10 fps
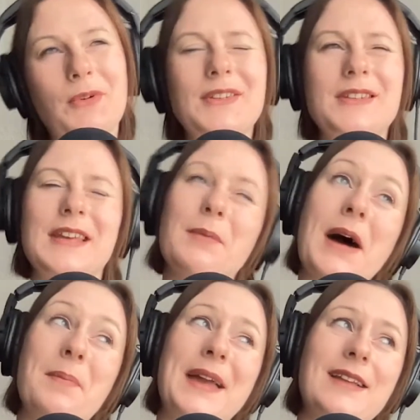I want to say
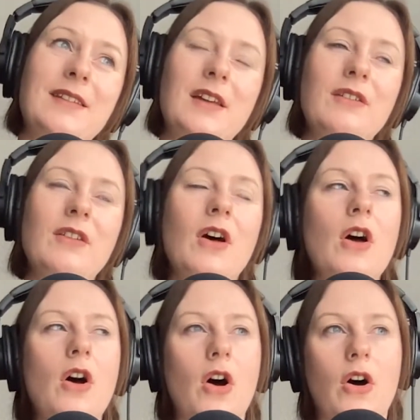about opinion
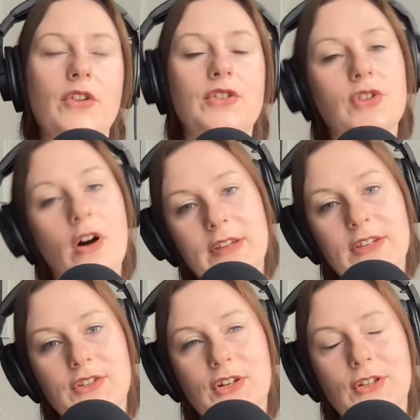or the story
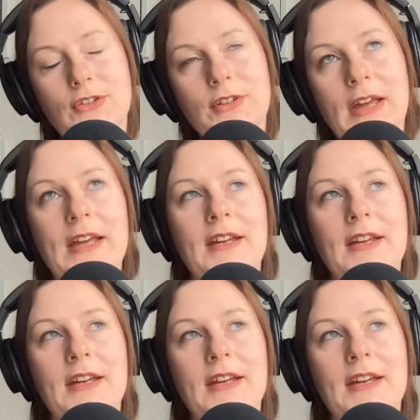that's told.